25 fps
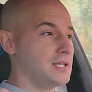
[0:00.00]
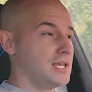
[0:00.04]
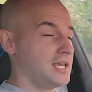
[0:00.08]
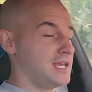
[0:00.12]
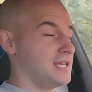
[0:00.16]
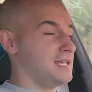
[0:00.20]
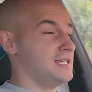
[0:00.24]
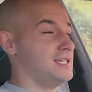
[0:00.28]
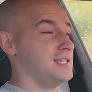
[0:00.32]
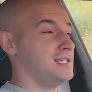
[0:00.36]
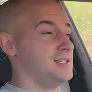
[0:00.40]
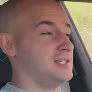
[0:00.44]

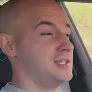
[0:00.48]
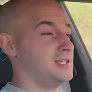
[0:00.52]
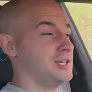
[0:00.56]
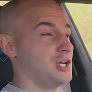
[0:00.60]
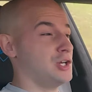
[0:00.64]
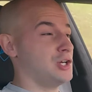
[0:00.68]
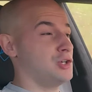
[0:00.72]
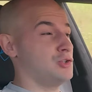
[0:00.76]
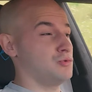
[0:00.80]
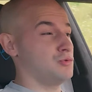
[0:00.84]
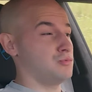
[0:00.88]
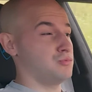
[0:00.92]
is
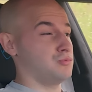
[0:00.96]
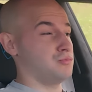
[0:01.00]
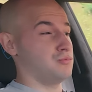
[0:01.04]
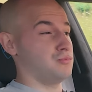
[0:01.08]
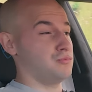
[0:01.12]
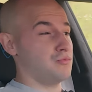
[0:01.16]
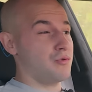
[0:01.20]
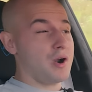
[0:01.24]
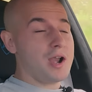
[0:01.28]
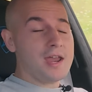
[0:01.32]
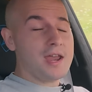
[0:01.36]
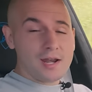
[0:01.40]
a
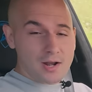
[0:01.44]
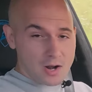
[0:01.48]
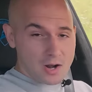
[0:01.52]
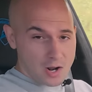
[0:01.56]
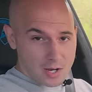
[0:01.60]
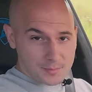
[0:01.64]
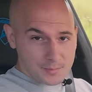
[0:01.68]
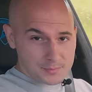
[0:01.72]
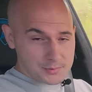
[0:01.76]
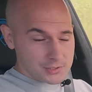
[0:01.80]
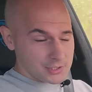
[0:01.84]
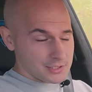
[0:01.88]
great
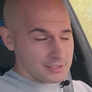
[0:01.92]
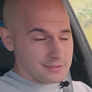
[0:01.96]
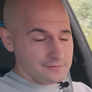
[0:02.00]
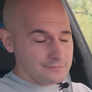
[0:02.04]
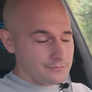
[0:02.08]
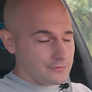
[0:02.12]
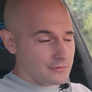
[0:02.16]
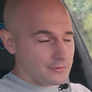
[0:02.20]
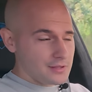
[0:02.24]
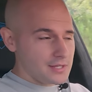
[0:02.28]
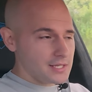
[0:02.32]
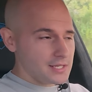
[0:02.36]
option
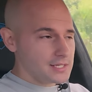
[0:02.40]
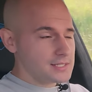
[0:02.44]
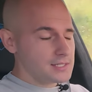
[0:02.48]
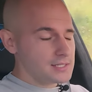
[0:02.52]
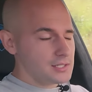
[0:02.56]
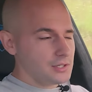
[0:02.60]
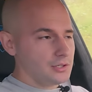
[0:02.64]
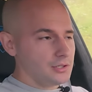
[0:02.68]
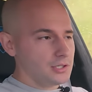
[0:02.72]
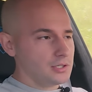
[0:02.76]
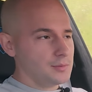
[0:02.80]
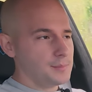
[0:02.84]
for the
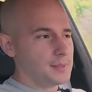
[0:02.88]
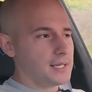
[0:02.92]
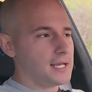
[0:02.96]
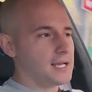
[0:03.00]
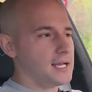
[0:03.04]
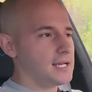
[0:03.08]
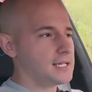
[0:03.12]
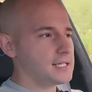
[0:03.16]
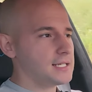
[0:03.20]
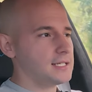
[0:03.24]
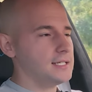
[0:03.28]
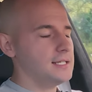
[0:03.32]
exterior
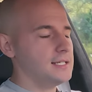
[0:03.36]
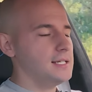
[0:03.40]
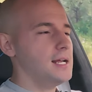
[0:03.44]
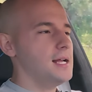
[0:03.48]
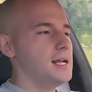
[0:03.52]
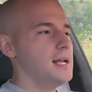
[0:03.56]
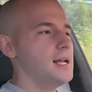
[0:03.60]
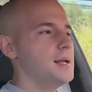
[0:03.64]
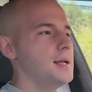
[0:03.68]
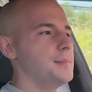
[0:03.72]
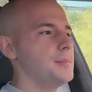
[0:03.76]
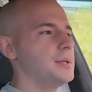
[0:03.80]
pack.
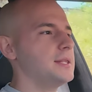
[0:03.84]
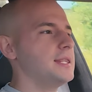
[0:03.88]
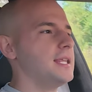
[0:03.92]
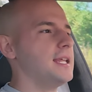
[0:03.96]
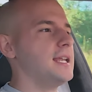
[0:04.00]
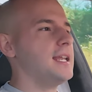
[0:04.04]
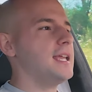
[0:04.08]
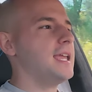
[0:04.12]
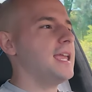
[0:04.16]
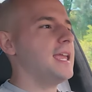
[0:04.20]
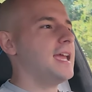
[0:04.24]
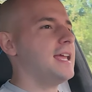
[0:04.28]
But
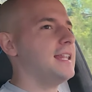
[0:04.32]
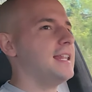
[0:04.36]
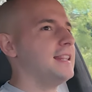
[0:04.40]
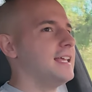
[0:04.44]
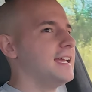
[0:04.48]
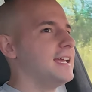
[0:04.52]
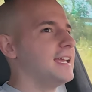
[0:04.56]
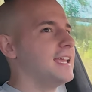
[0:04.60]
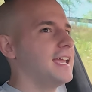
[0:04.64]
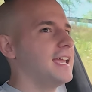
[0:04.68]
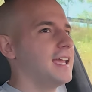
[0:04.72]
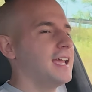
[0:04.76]
then again,
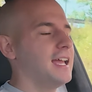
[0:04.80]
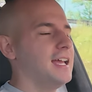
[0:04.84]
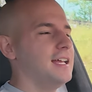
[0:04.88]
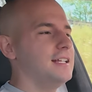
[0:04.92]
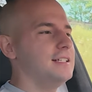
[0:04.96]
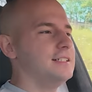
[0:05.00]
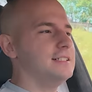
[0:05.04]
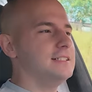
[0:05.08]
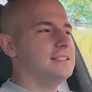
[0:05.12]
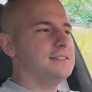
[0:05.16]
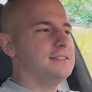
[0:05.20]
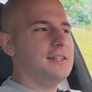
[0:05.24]
like
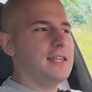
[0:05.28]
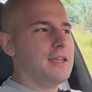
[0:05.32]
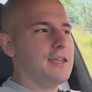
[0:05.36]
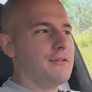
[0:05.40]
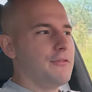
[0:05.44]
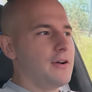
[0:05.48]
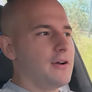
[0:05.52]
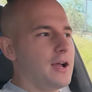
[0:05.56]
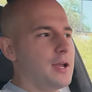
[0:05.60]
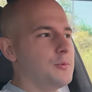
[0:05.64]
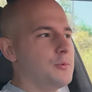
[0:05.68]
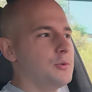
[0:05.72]

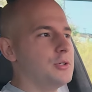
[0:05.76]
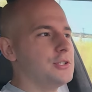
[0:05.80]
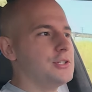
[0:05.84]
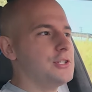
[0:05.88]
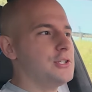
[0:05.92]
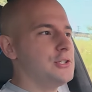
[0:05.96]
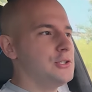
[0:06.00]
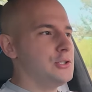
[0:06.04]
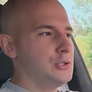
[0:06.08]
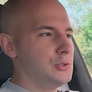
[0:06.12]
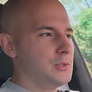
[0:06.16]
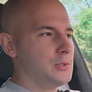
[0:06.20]
if I were
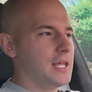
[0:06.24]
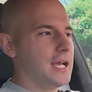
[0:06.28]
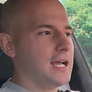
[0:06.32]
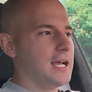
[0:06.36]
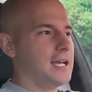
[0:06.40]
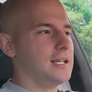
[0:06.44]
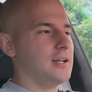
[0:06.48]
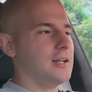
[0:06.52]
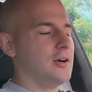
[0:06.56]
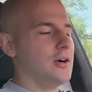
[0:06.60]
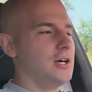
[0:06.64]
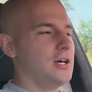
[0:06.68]
to do
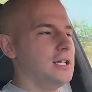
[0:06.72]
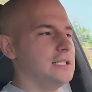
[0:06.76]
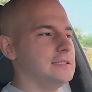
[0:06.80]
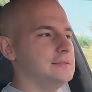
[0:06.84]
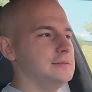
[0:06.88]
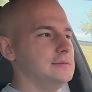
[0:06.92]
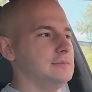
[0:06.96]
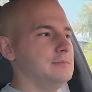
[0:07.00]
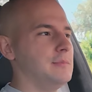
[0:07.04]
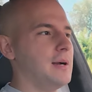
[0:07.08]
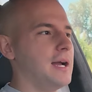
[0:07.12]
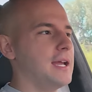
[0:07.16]
that
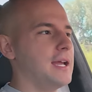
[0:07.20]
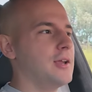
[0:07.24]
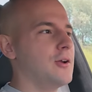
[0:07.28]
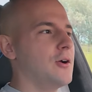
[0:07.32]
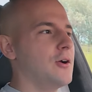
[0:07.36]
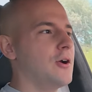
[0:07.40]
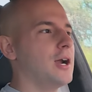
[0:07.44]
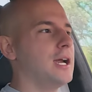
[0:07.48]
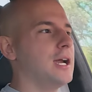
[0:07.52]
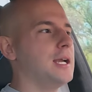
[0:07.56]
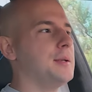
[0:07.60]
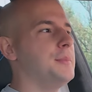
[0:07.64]
on my
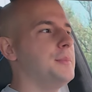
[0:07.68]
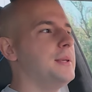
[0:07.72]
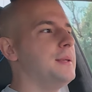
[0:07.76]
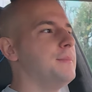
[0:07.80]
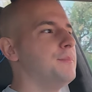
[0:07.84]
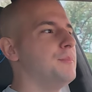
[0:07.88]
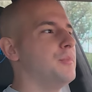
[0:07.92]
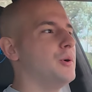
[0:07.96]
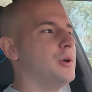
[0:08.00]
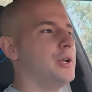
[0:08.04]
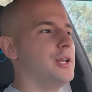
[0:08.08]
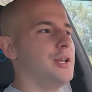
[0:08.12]
car, I'd be
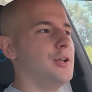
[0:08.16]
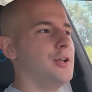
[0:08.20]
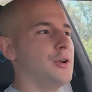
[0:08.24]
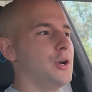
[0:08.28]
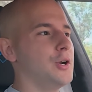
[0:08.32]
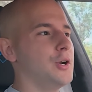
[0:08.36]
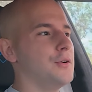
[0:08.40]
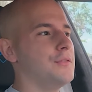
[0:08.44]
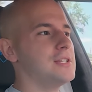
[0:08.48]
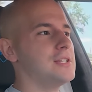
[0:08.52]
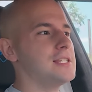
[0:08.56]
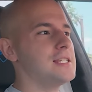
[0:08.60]
pretty
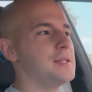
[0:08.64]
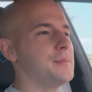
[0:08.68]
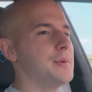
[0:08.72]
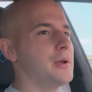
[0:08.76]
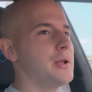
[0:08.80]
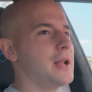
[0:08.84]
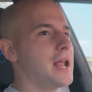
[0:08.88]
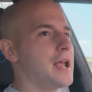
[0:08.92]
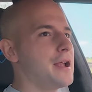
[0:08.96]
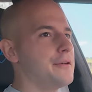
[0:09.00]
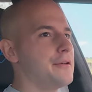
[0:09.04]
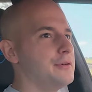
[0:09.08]
nervous
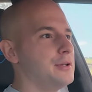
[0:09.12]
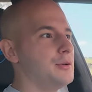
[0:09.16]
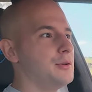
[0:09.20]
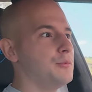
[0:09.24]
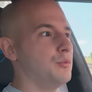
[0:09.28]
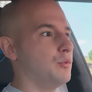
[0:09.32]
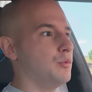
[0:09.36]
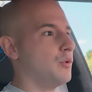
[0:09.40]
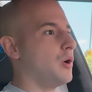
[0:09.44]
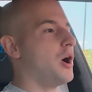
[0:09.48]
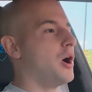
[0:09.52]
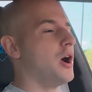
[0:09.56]
about every
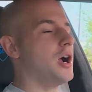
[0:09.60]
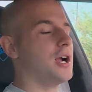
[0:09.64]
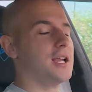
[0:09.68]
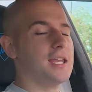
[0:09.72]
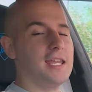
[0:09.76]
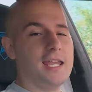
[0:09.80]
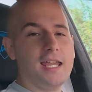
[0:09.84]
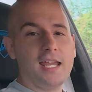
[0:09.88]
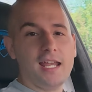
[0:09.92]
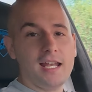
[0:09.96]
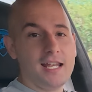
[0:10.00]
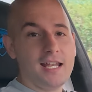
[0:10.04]
rock
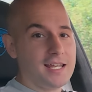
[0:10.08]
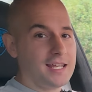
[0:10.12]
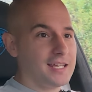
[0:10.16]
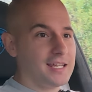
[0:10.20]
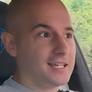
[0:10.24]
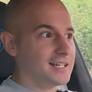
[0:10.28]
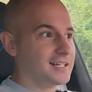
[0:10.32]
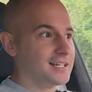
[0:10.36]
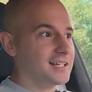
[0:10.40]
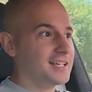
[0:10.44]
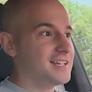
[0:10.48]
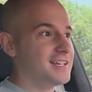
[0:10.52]
hitting
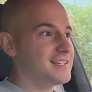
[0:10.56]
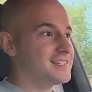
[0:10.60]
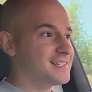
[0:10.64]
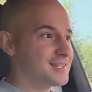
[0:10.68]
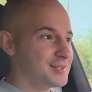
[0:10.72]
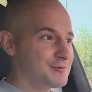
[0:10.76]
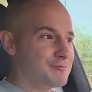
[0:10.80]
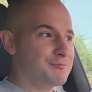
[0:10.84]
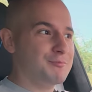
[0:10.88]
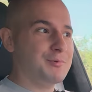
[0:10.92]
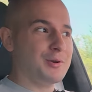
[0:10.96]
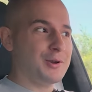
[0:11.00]
it because
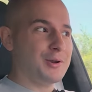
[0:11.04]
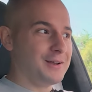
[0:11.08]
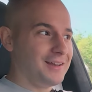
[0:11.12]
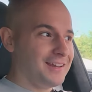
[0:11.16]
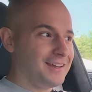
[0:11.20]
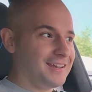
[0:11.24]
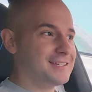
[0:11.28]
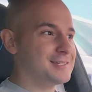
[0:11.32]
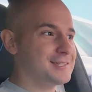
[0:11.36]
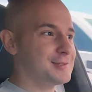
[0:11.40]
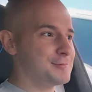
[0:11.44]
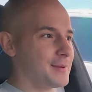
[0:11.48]
it's
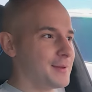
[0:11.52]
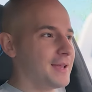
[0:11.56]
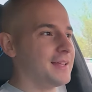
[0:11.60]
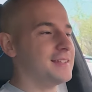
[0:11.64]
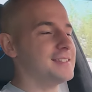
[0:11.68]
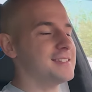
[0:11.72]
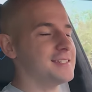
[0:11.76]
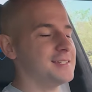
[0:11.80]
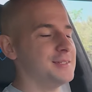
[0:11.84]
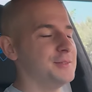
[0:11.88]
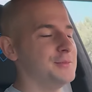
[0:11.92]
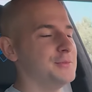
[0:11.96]
pretty
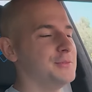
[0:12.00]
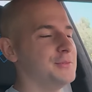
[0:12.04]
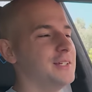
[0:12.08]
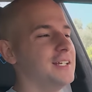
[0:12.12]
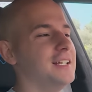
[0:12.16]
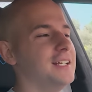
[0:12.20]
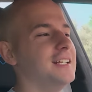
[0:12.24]
expensive